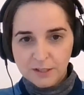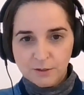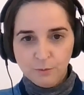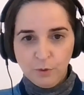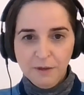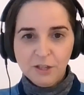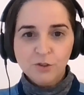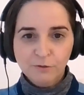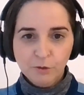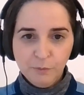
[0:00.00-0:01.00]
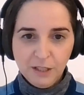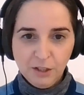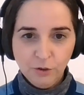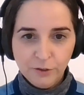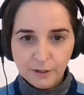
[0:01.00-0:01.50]
as we mentioned, from
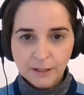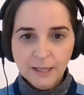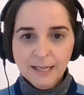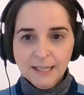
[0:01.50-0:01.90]
many other